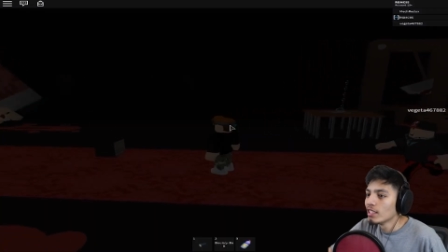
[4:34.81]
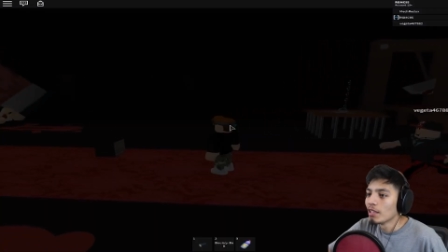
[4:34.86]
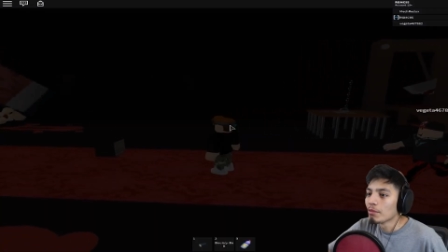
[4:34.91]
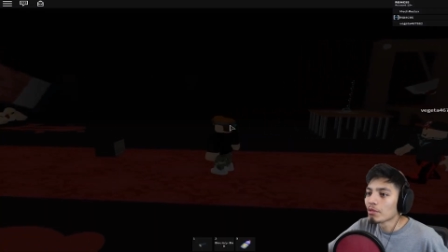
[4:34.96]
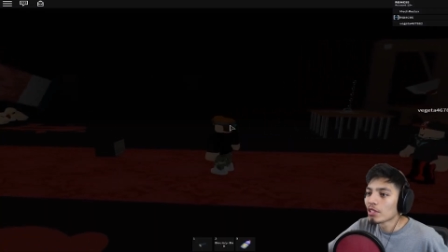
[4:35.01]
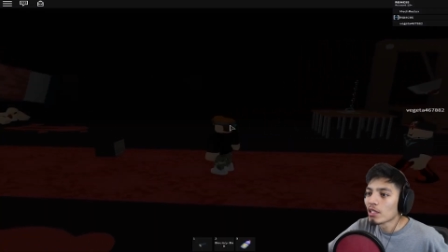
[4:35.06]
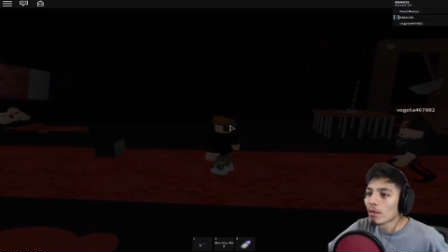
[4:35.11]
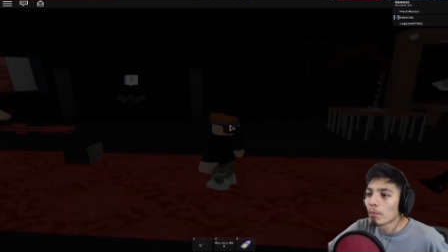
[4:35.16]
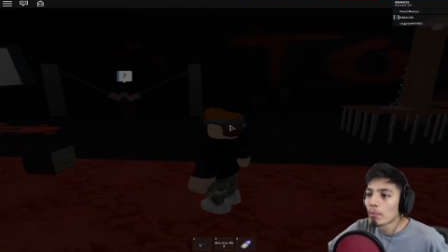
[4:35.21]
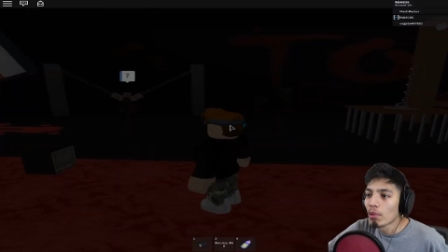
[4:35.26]
I'm
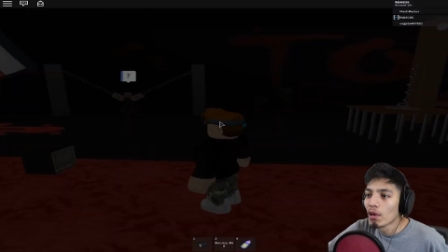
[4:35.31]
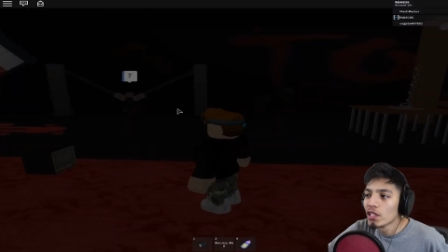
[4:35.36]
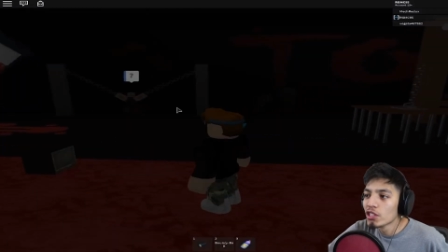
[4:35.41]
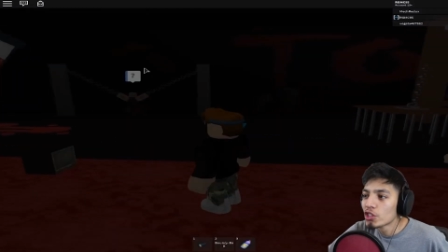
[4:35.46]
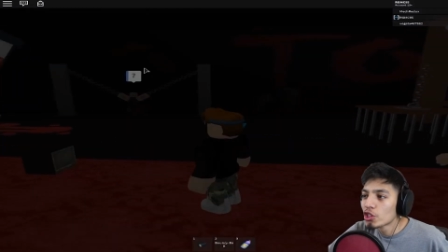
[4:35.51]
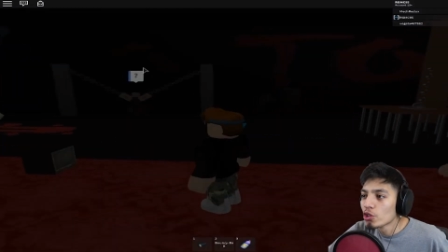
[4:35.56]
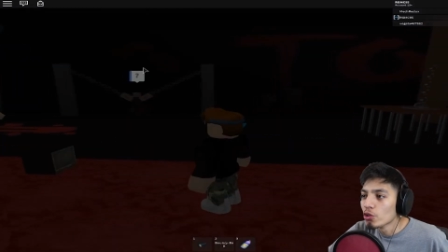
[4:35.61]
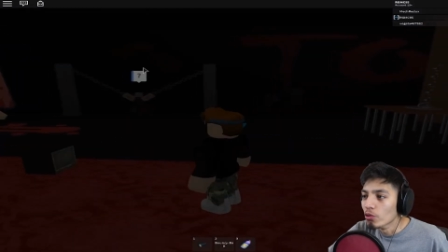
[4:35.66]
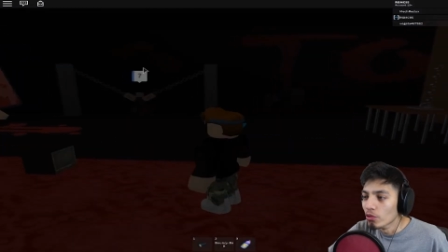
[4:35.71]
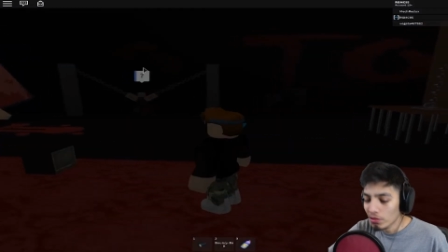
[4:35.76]
gonna
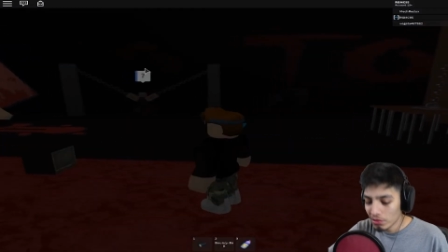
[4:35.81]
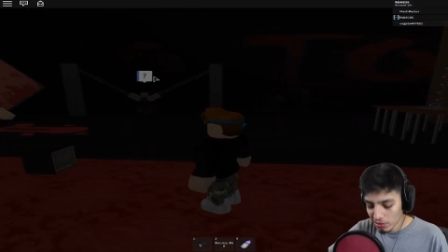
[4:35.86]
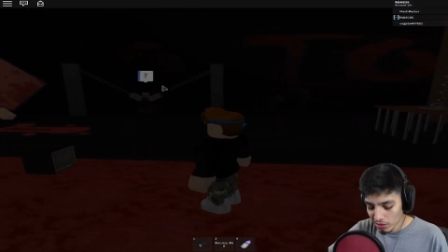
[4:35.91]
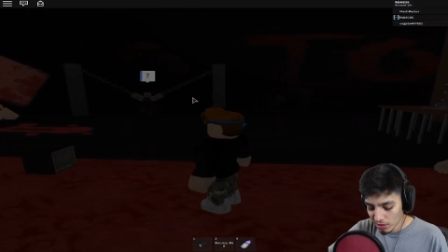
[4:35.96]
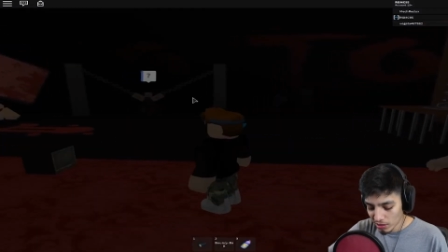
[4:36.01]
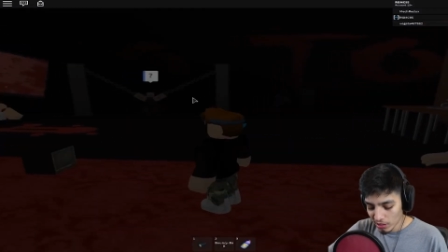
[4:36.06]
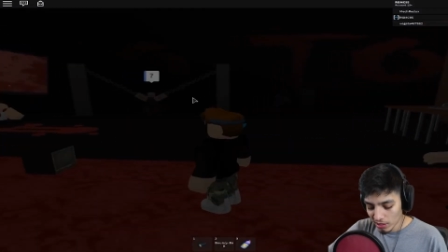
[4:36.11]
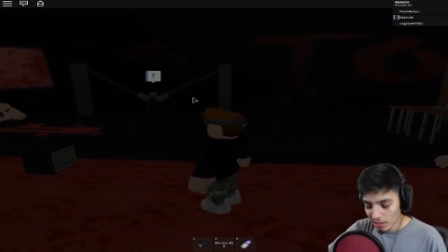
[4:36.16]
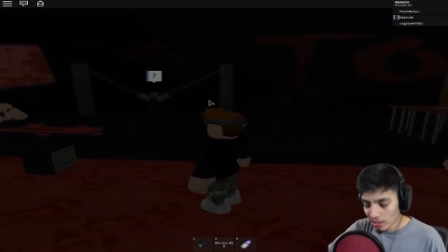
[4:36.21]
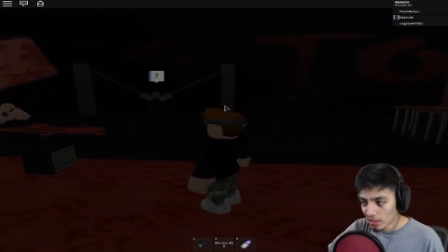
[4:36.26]
punch you.
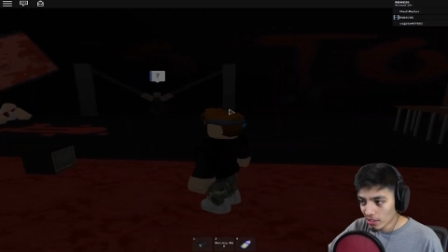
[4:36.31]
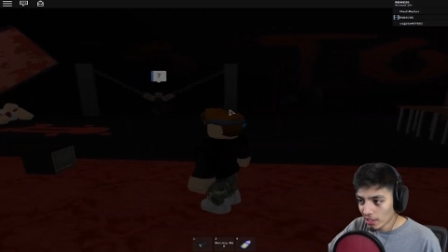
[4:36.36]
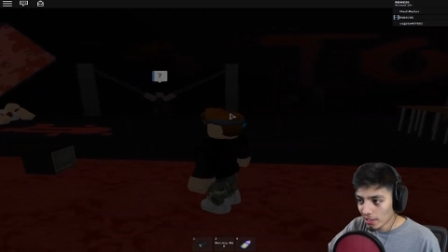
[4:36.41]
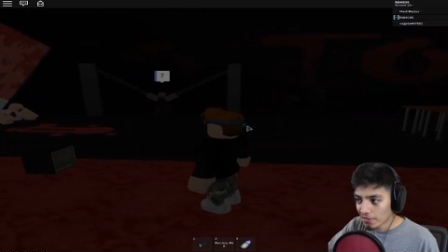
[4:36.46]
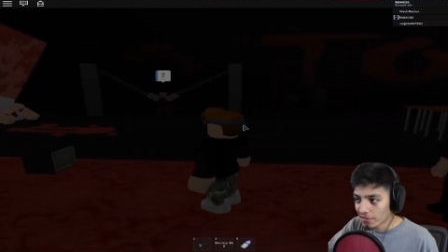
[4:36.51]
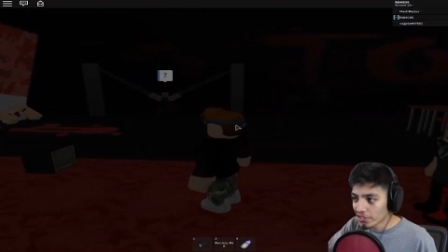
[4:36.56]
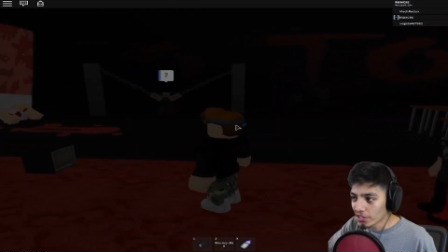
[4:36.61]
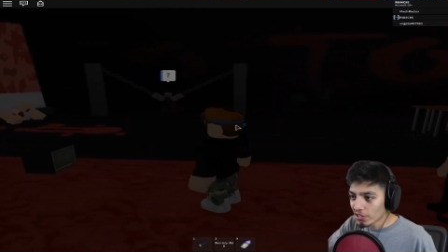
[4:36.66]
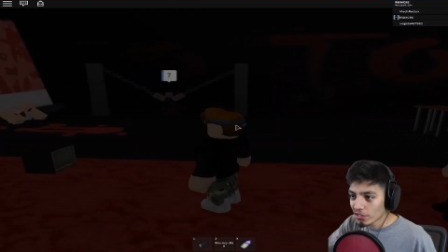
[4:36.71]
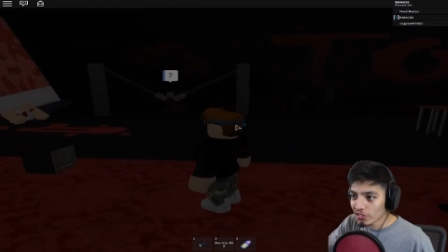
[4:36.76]

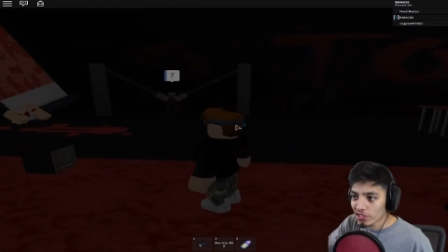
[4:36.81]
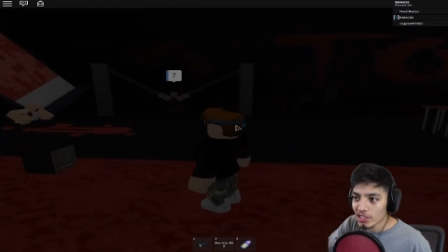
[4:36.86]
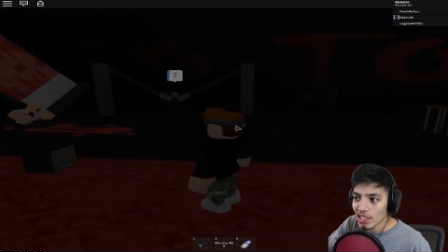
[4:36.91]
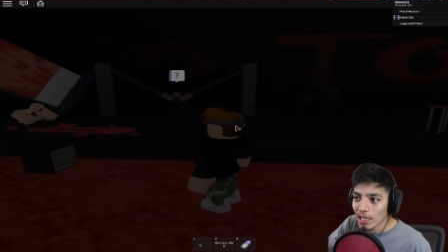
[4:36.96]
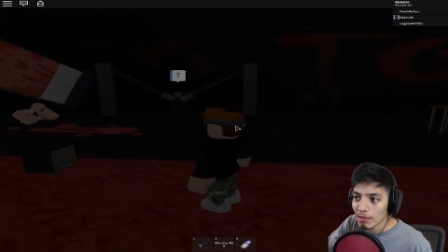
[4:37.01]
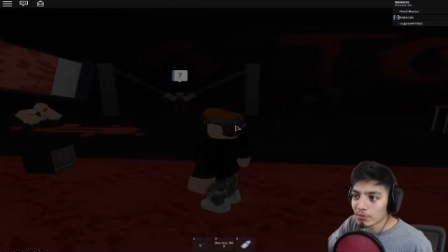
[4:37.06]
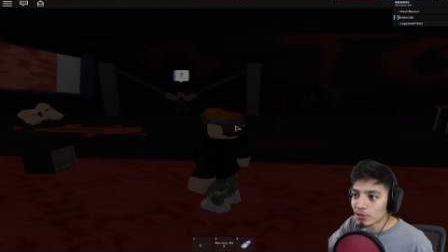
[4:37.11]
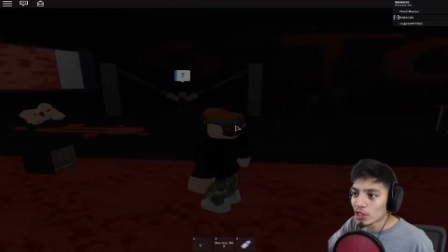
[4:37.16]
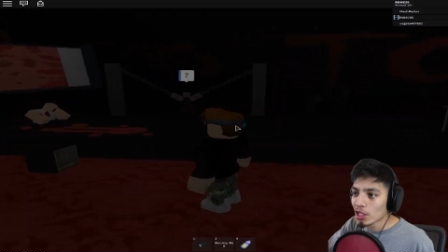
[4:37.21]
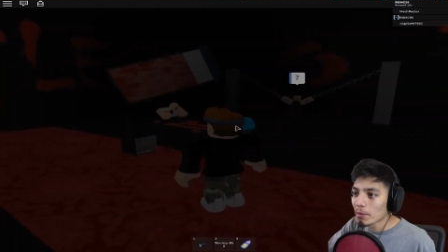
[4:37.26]
If you just
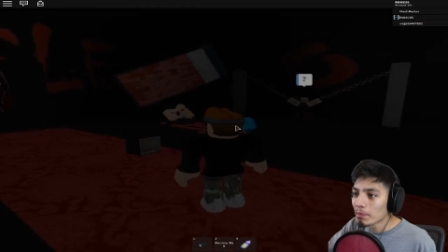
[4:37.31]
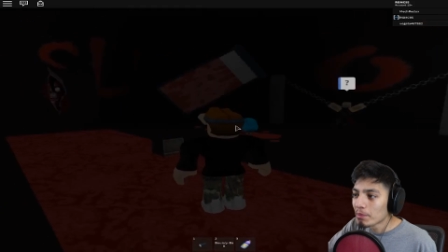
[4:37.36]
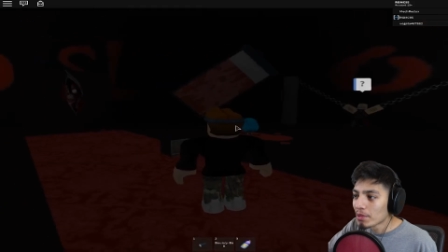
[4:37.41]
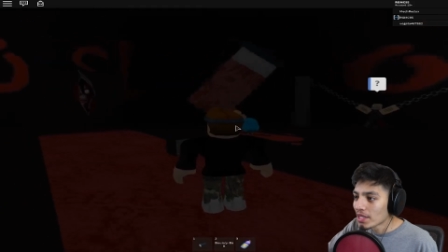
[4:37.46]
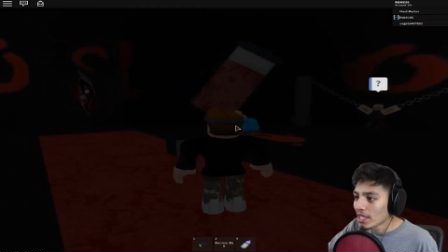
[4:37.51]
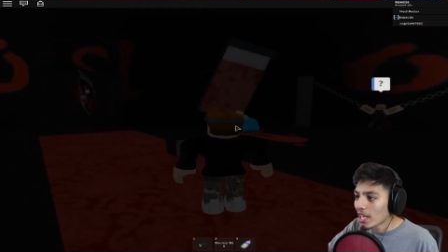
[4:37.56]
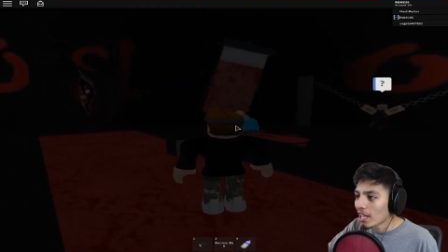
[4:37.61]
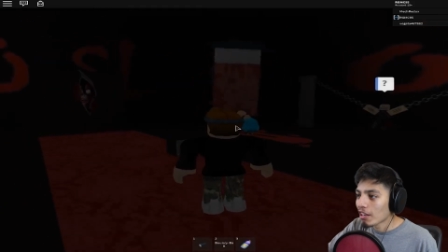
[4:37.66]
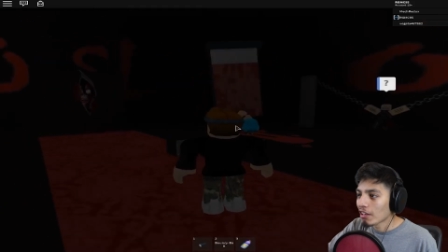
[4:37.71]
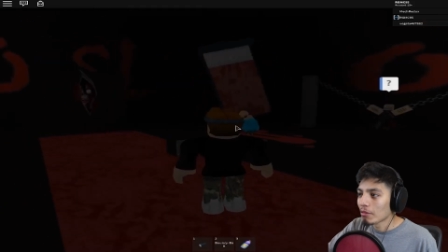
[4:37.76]
stop
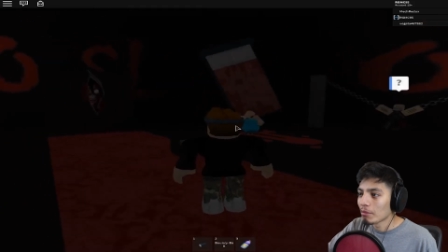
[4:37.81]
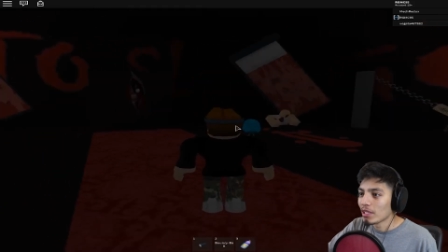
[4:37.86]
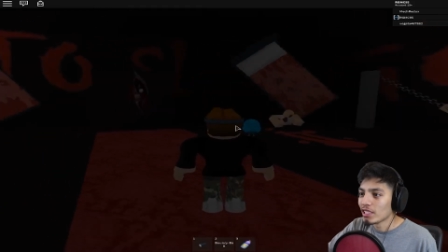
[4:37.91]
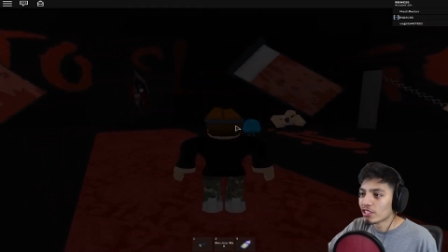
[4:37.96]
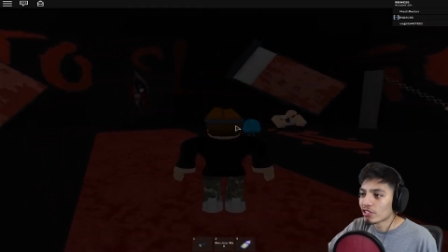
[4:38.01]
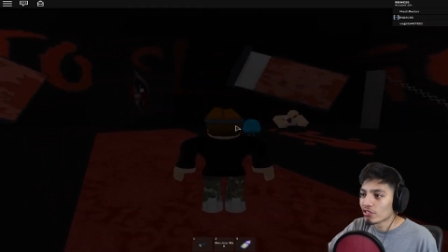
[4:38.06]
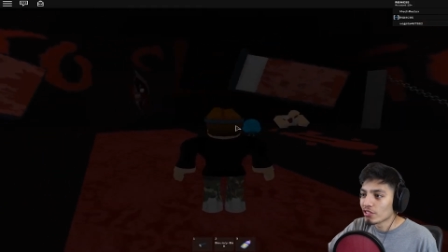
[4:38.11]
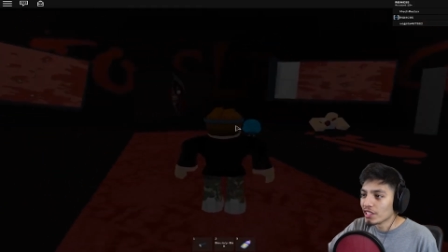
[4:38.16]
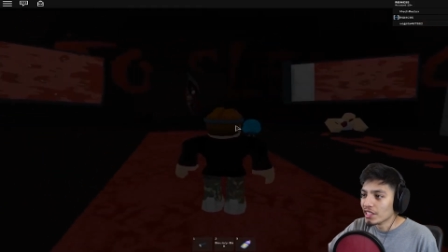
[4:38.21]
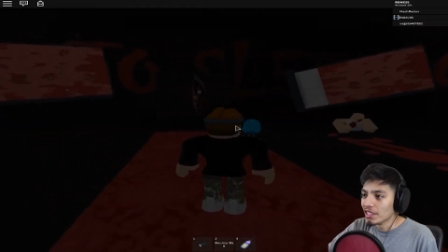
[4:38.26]
jumping out on my
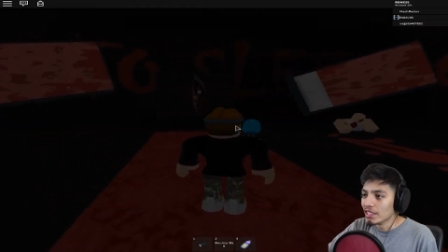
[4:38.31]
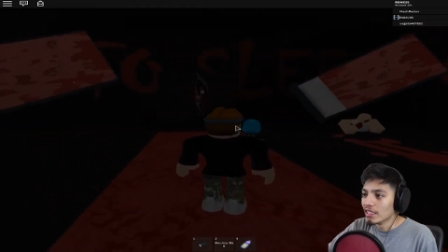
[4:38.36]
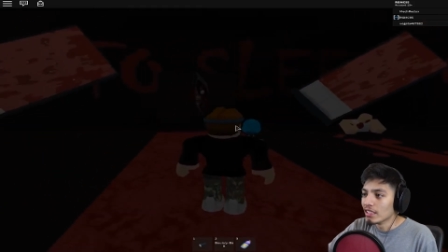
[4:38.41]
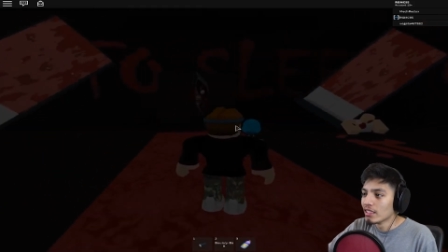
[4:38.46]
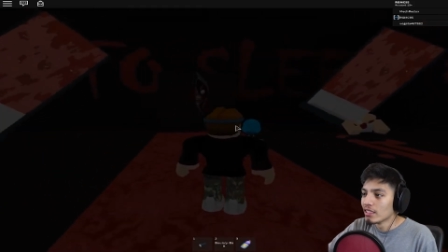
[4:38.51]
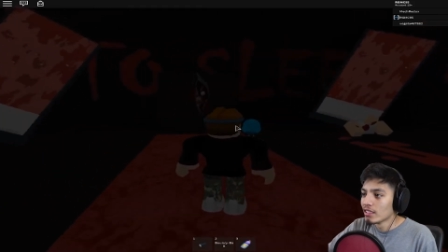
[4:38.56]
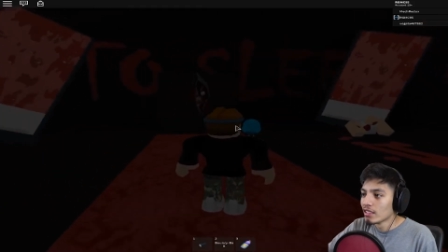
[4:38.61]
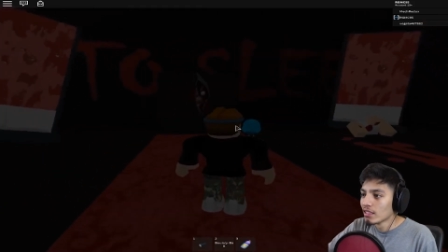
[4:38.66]
screen.